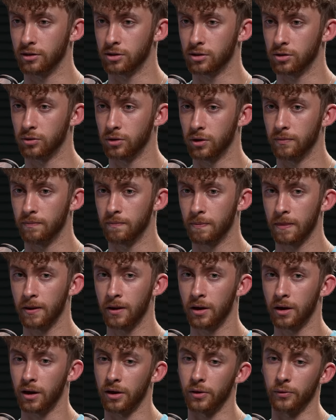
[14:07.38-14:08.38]
into it.
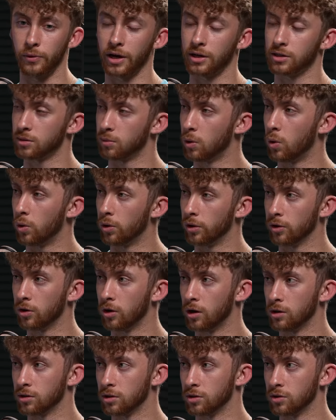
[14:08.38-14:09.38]
And then we had some holding
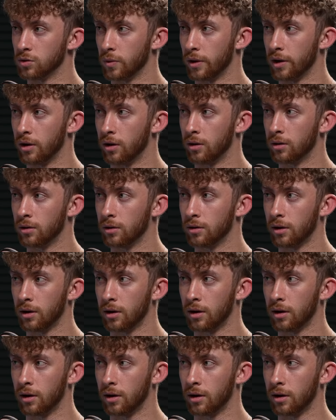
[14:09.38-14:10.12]
costs as well.